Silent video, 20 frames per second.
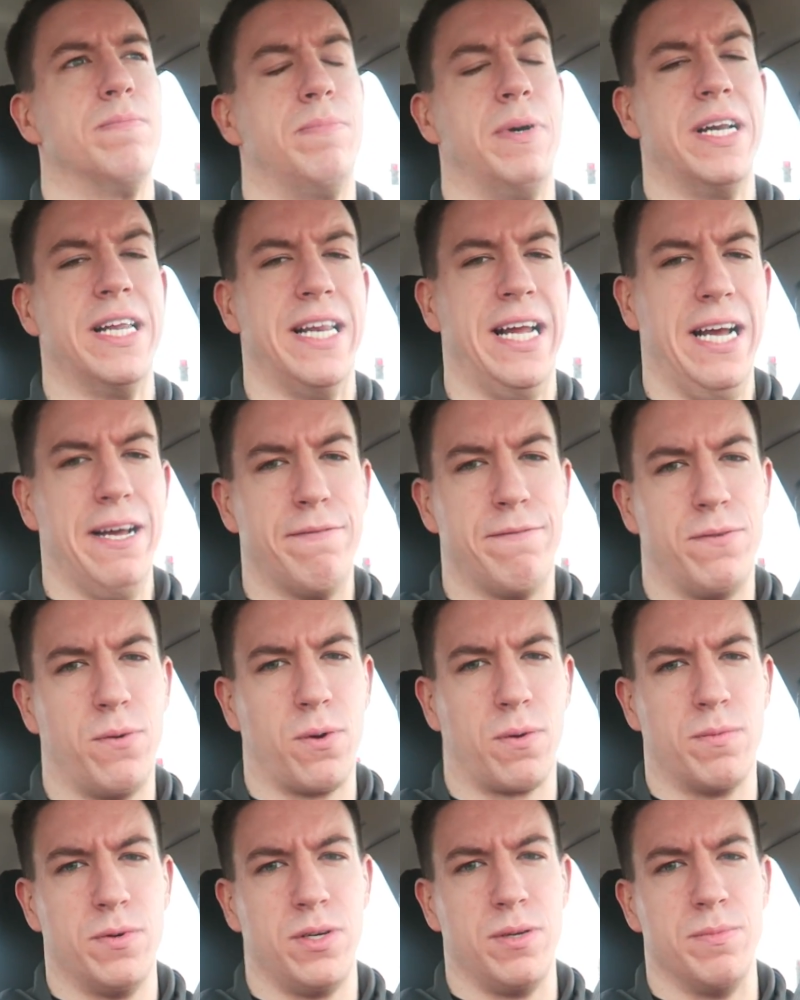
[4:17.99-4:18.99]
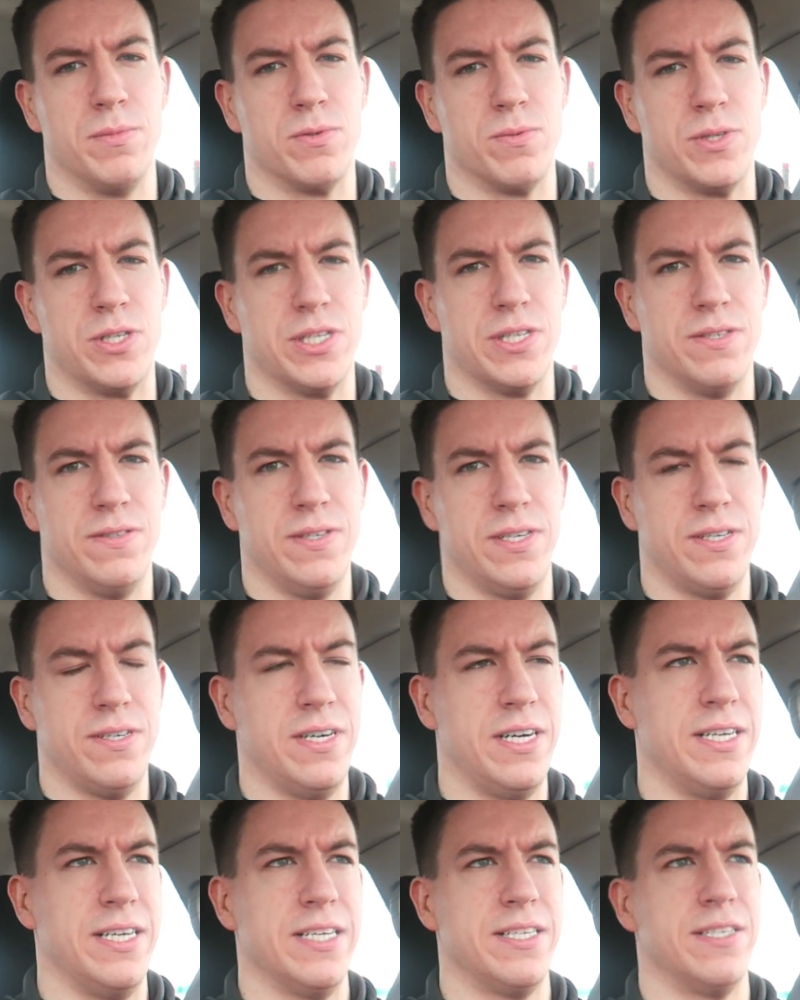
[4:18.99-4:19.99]
But it had 4 rooms, which is a
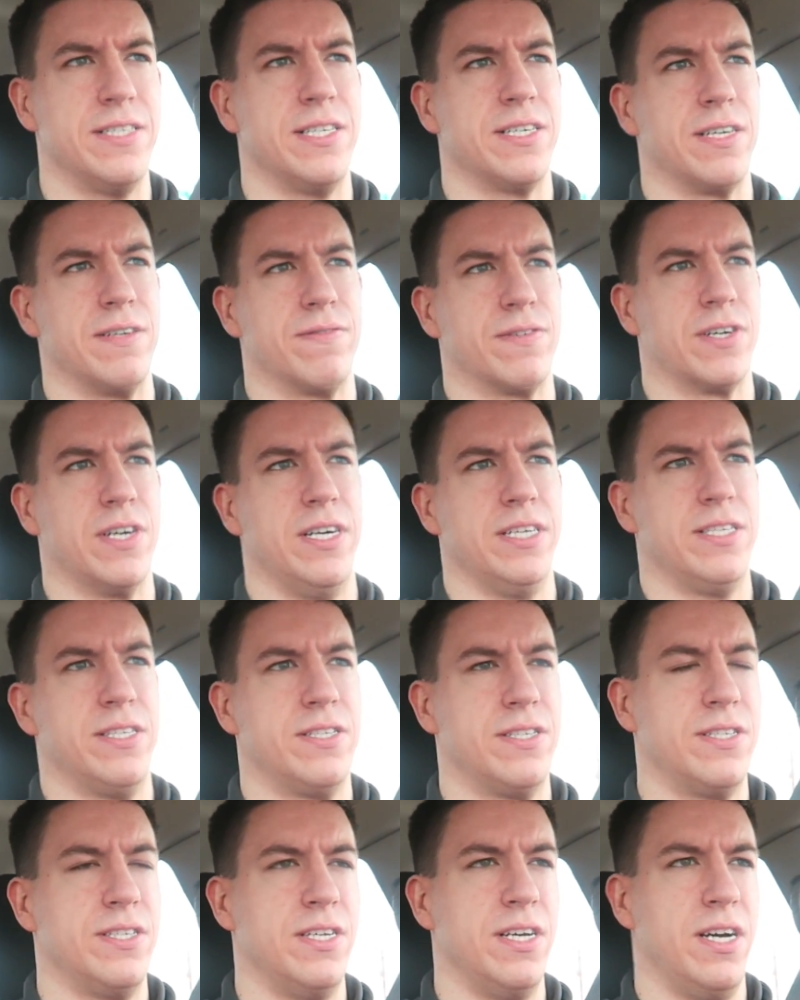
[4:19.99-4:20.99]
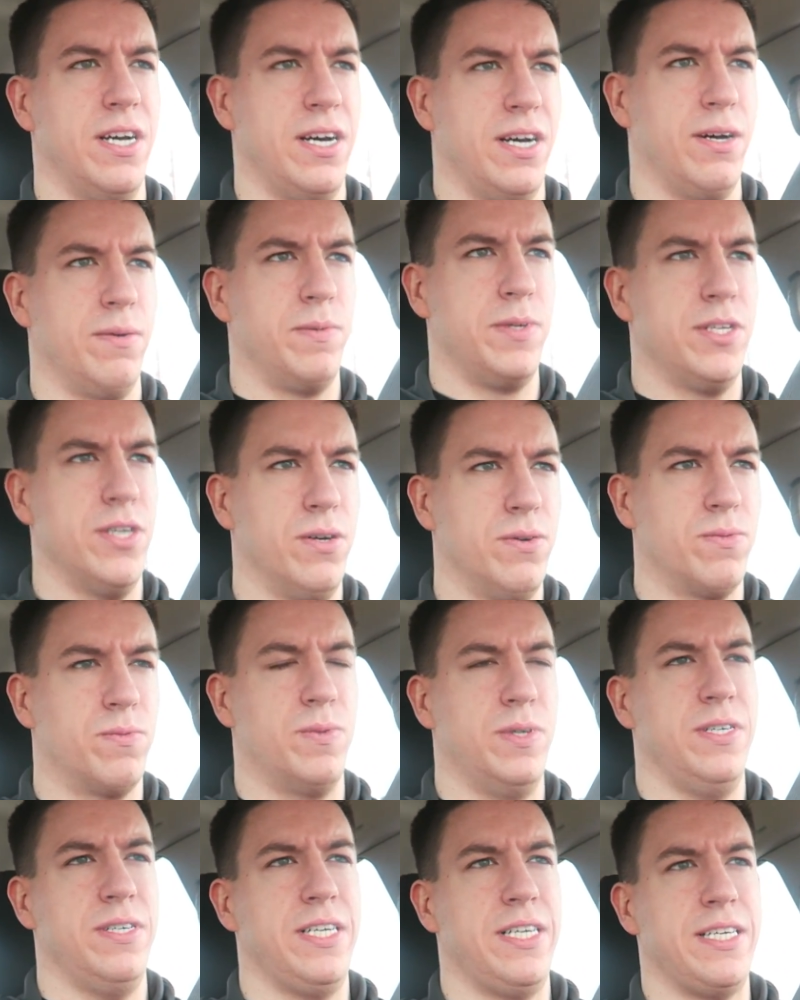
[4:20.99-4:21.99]
little unnecessary for us. We don't
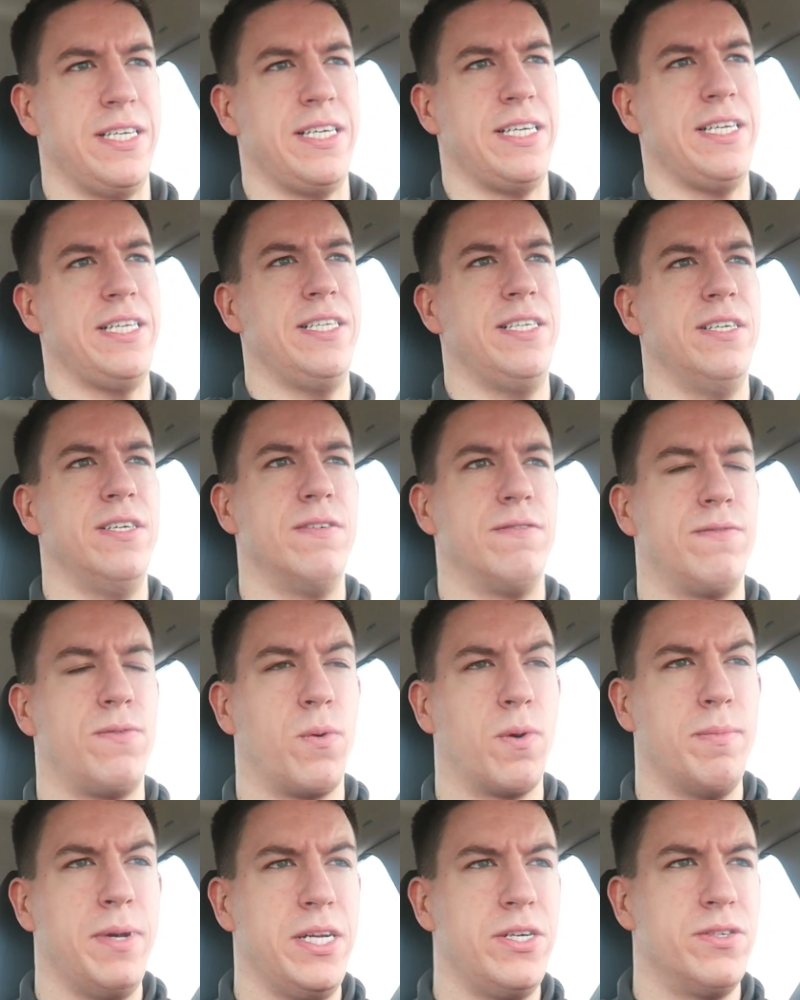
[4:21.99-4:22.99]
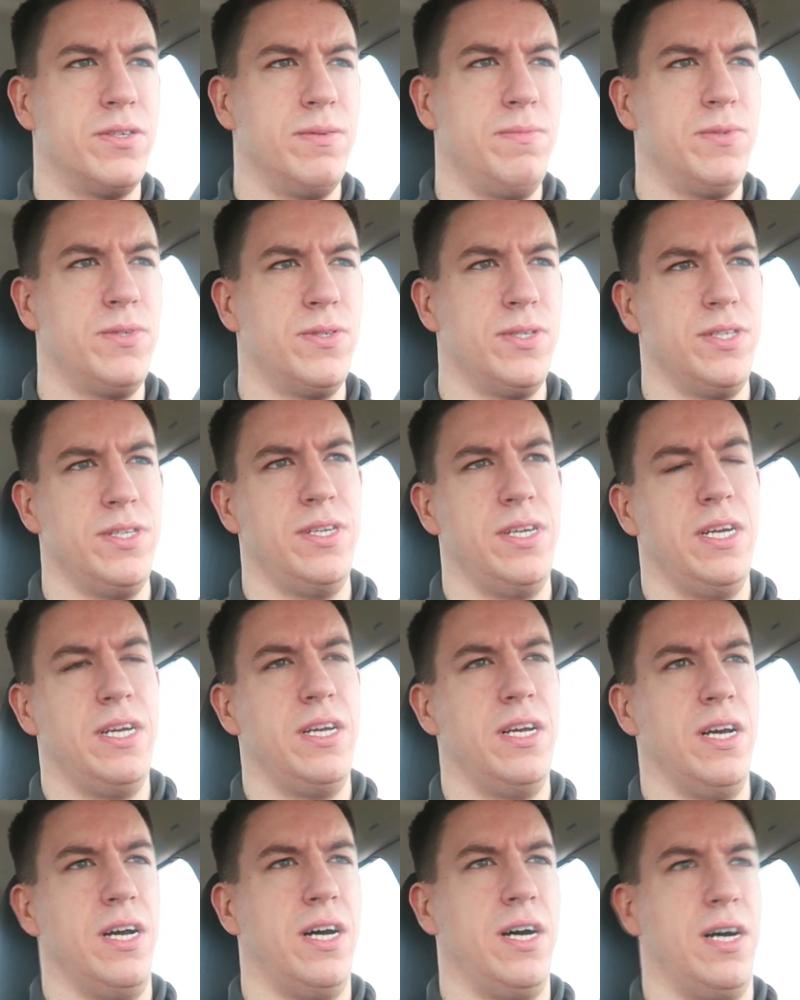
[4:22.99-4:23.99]
really need 4 bedrooms.
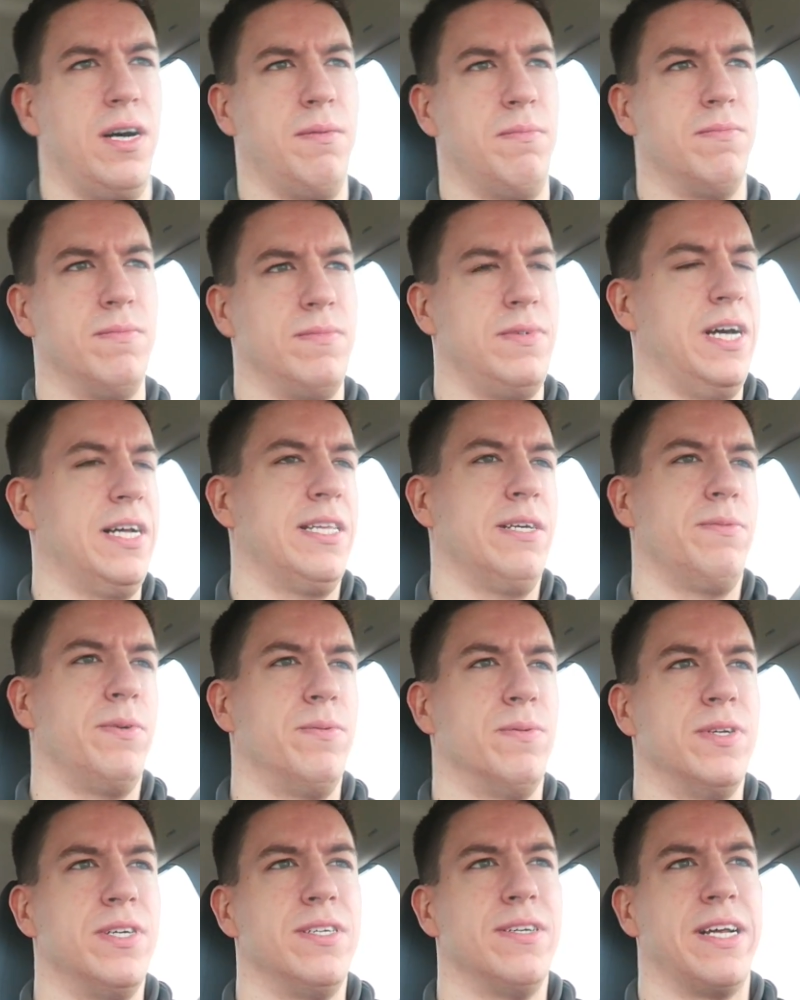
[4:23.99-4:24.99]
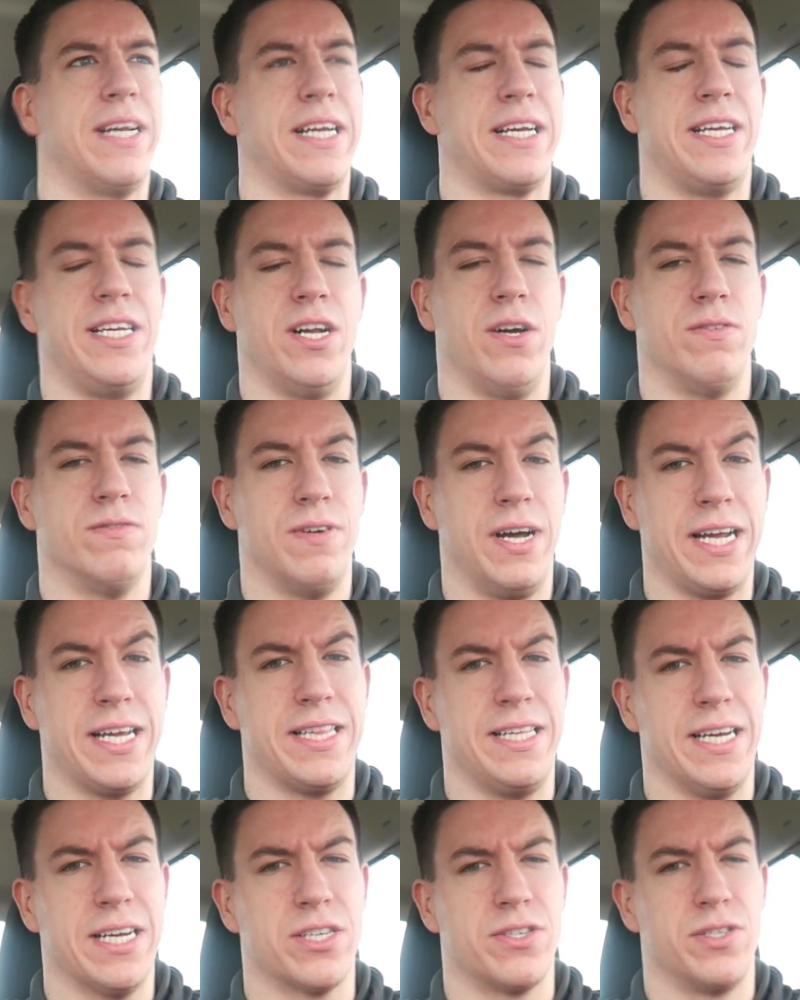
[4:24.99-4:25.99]
Not that we wouldn't like, you know, like
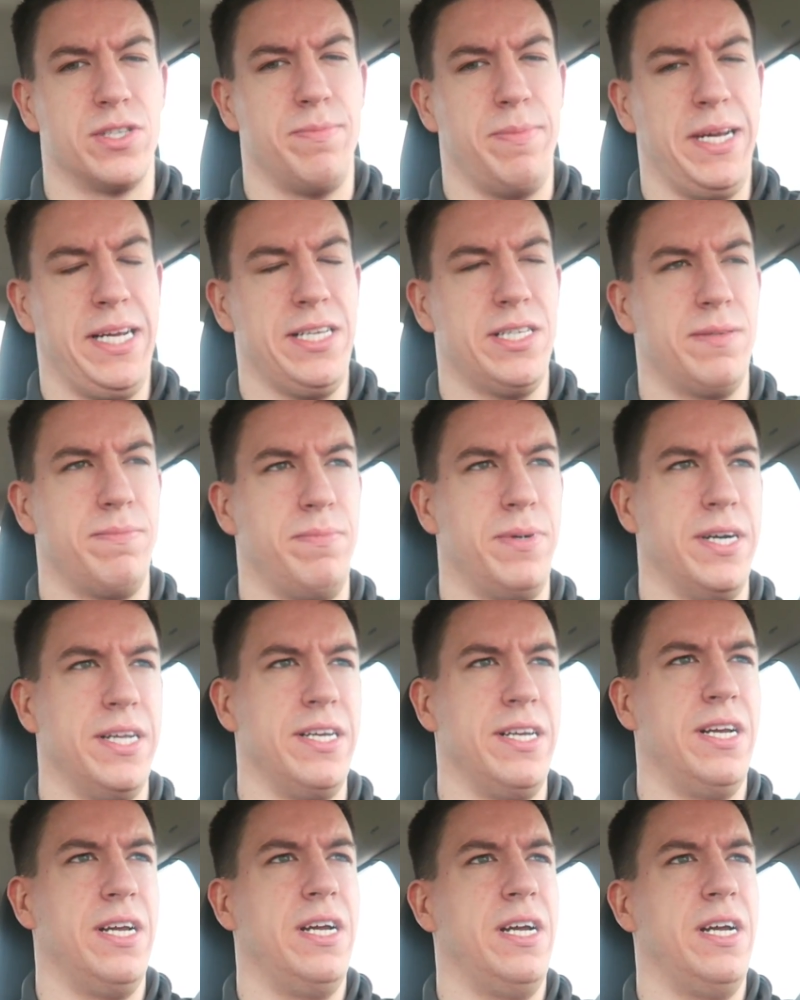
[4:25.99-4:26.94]
the extra space, but